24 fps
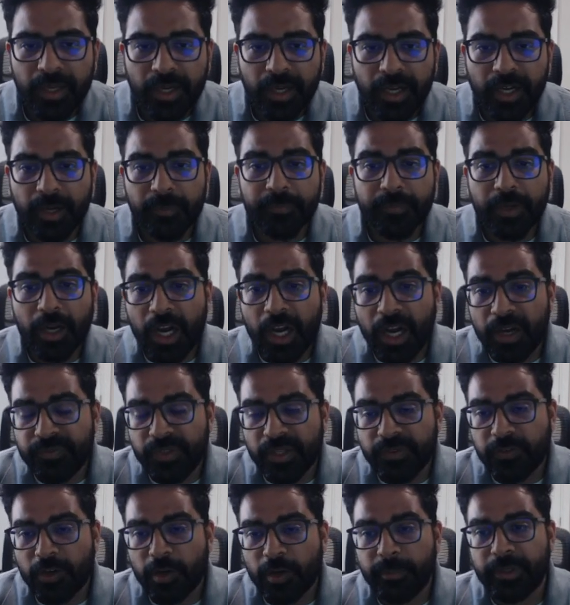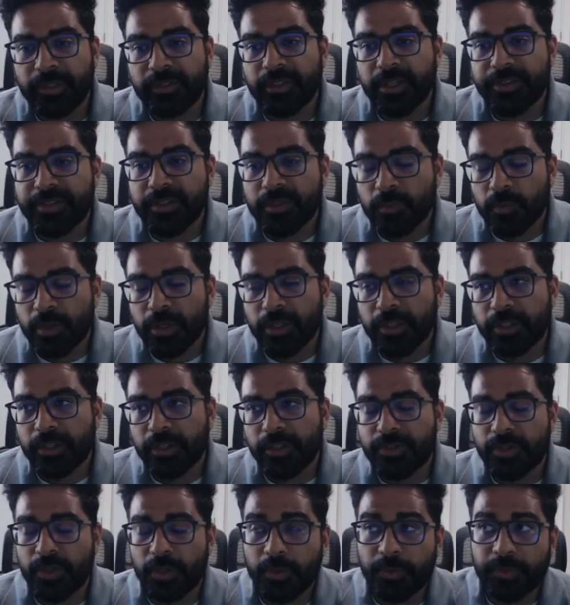Offline farming doesn't work,
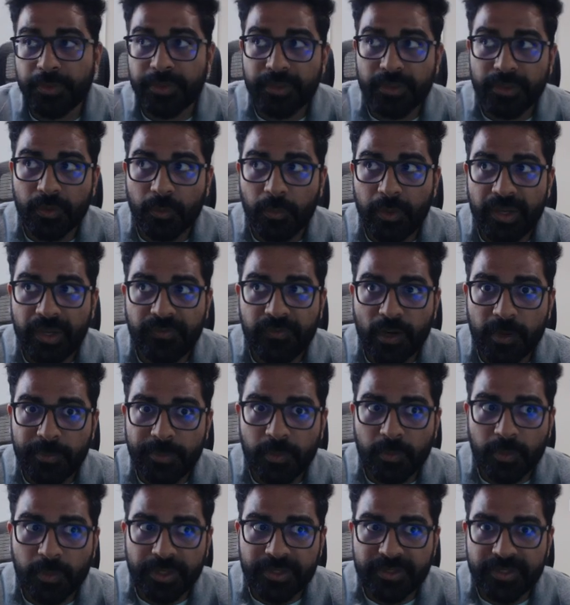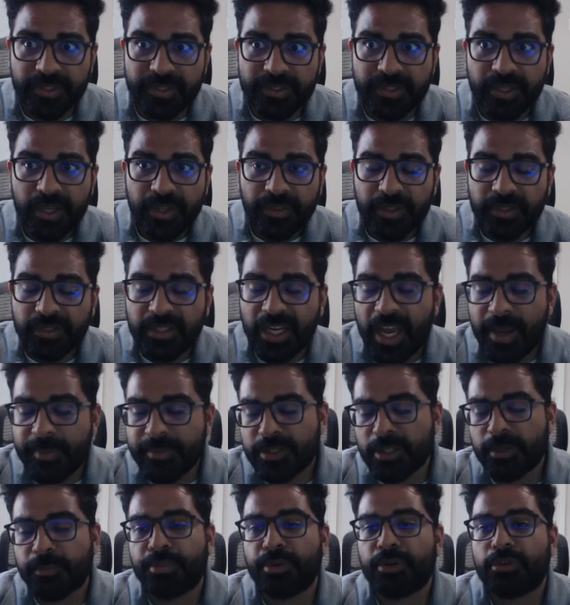so the way farming works is the time
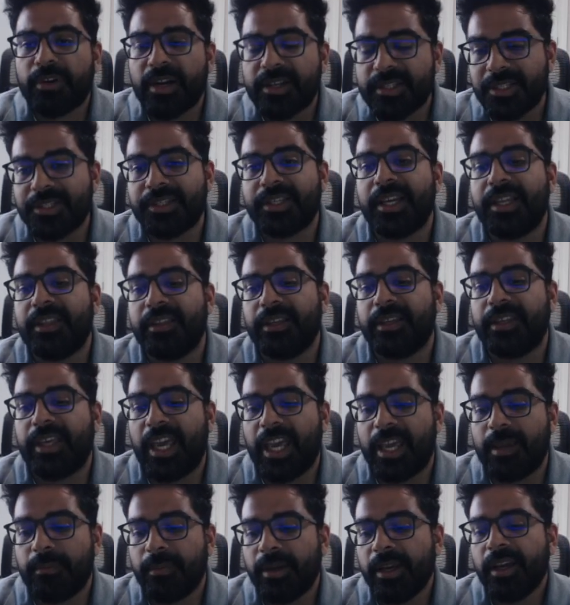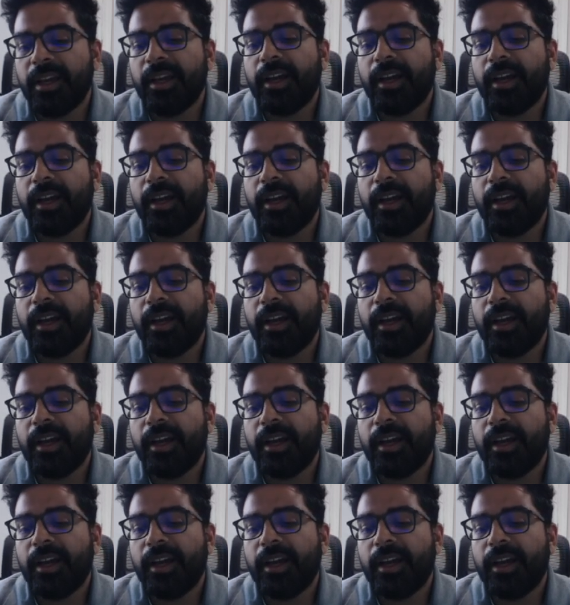still progresses in the game,